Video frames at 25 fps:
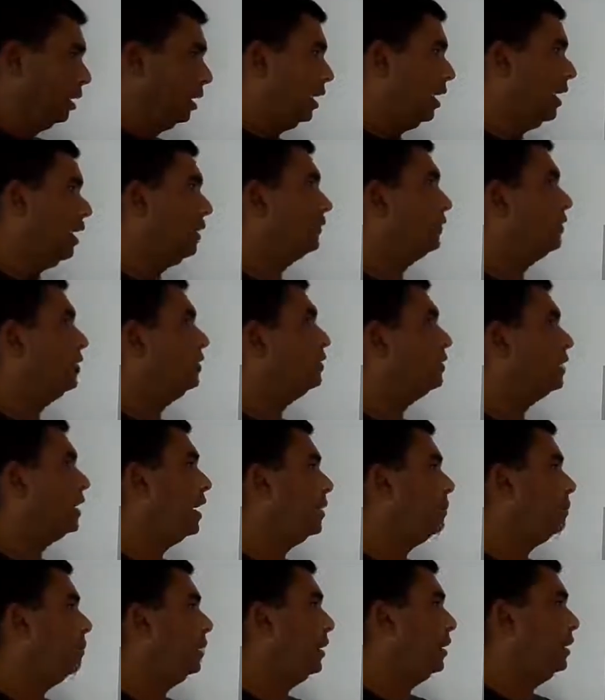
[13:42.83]
if this
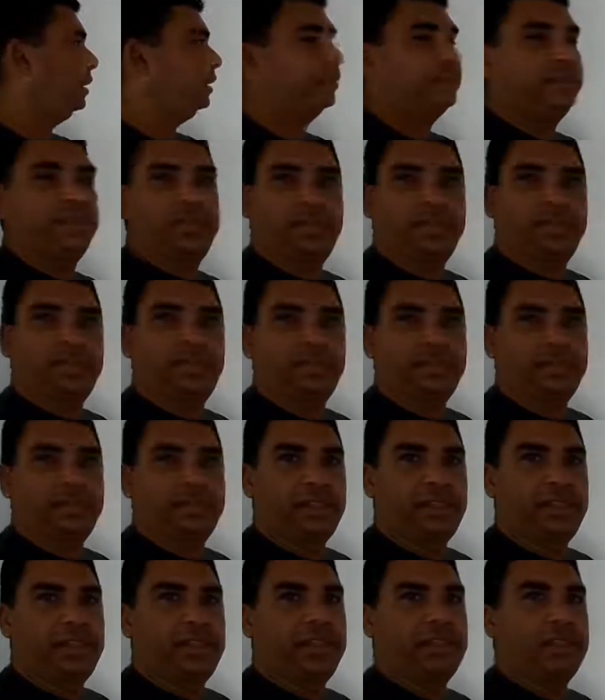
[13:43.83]
campaign is not
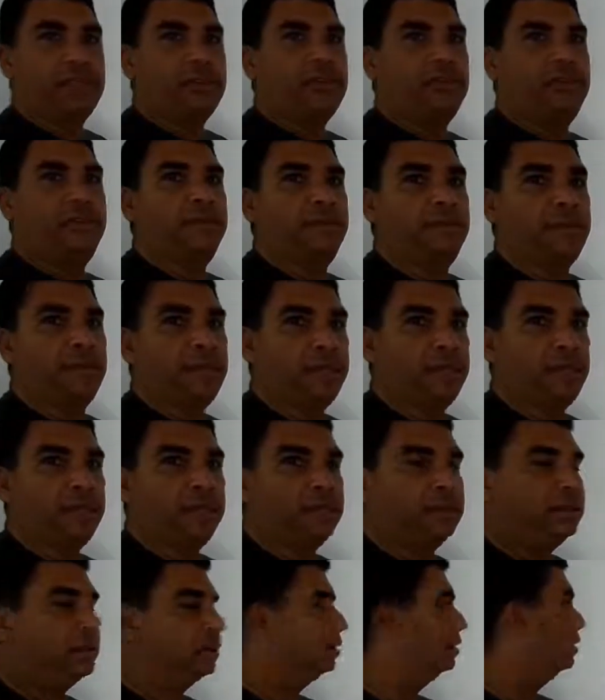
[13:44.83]
succeeding in converting,
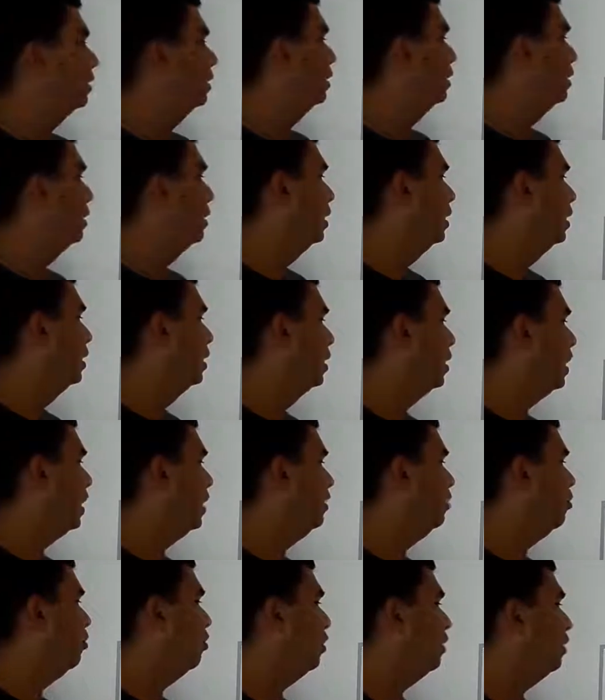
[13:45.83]

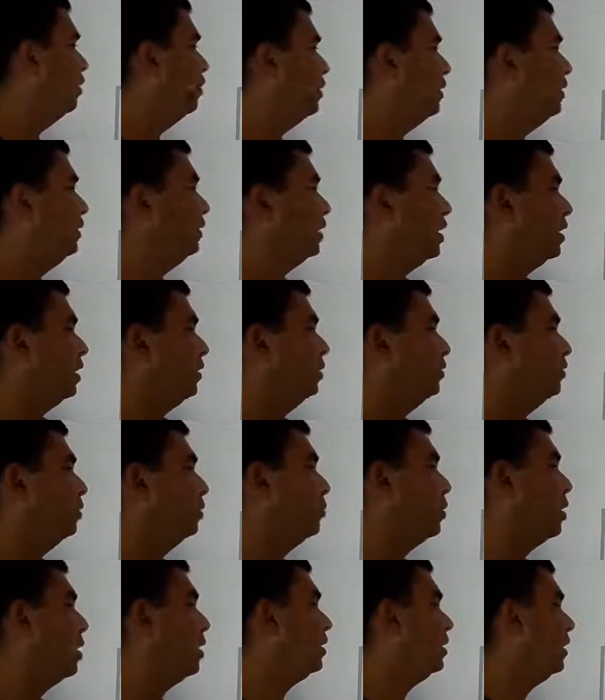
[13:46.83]
in order for these others to
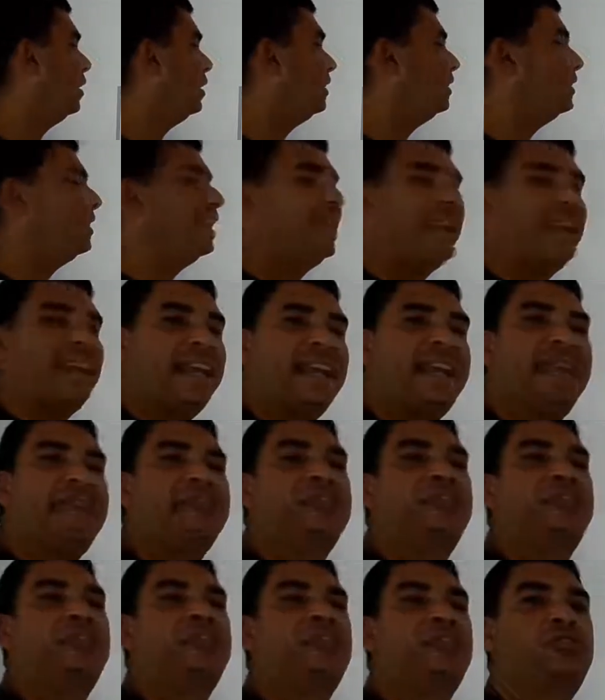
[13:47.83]
work, they have
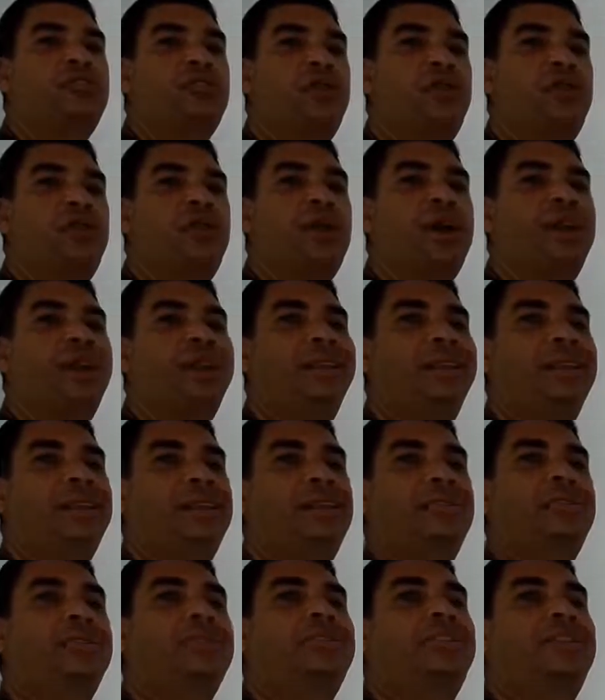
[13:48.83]
to show a
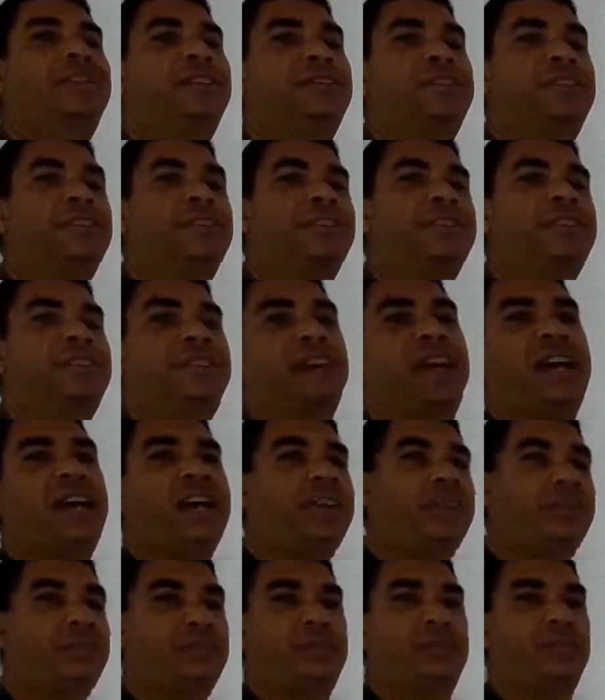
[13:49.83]
little different side
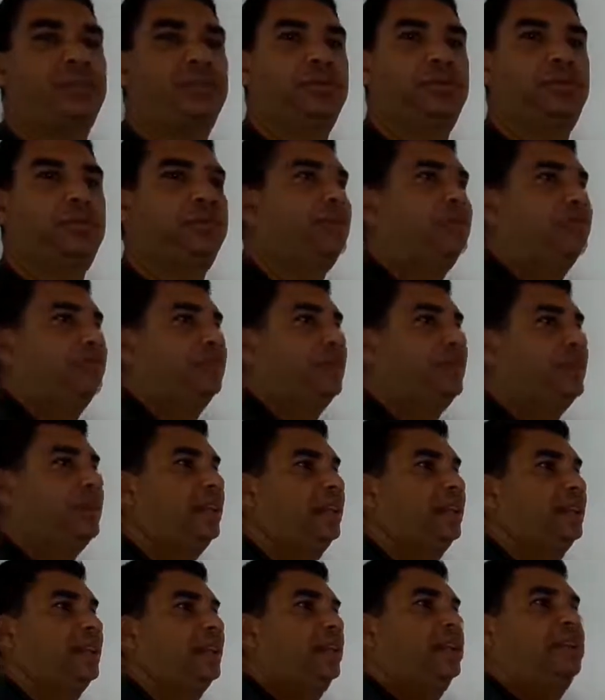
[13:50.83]
of you, something a
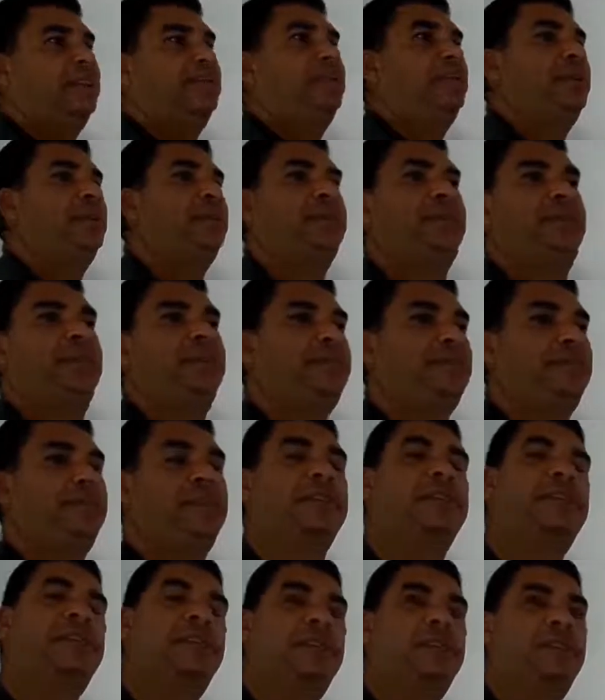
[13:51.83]
little bit different